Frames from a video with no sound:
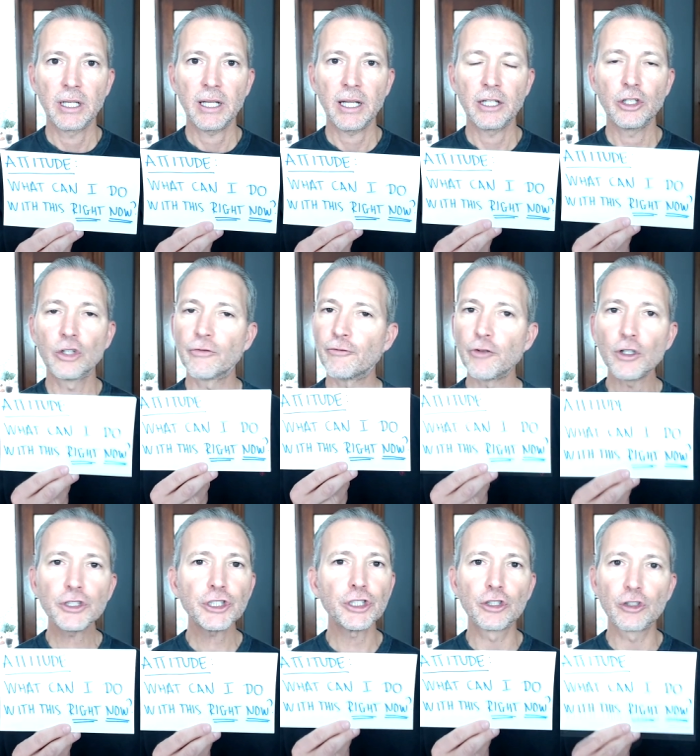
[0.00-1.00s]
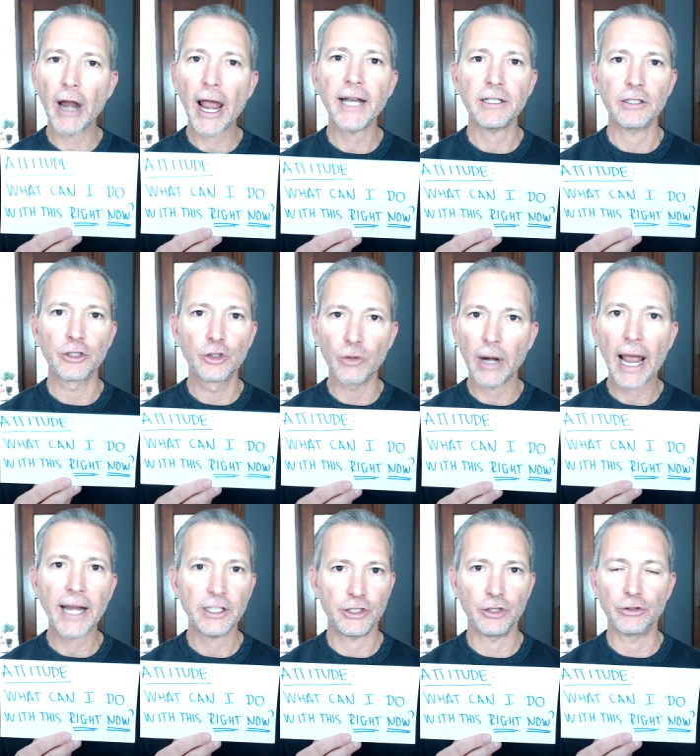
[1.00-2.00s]
You, first, your grat
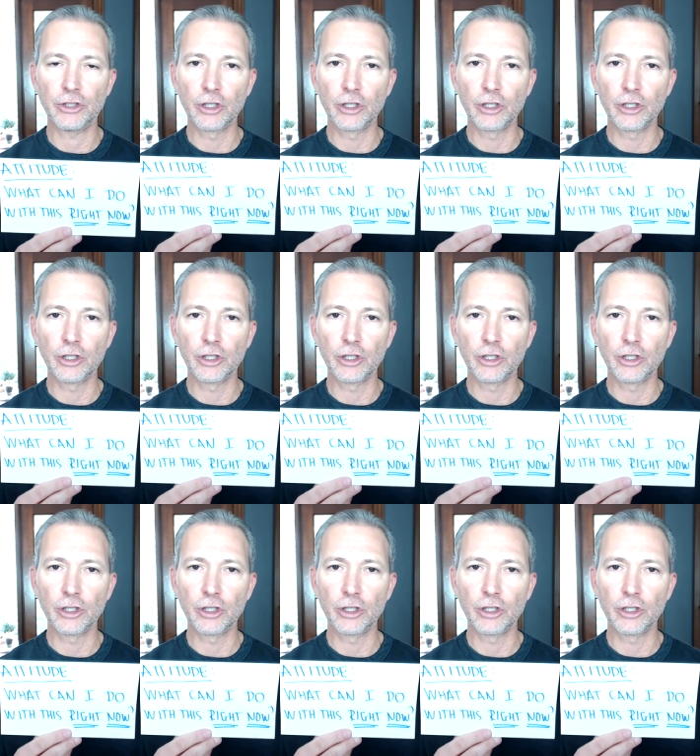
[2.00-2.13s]
gratitude.